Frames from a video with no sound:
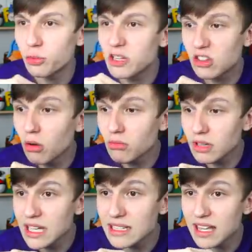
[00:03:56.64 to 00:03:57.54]
We don't
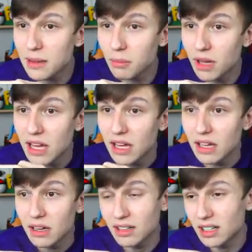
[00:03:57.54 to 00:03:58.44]
need him.
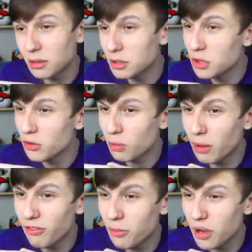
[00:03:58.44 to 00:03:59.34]
Ah, oh, we lose
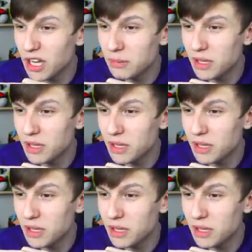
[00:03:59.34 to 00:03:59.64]
one for putting him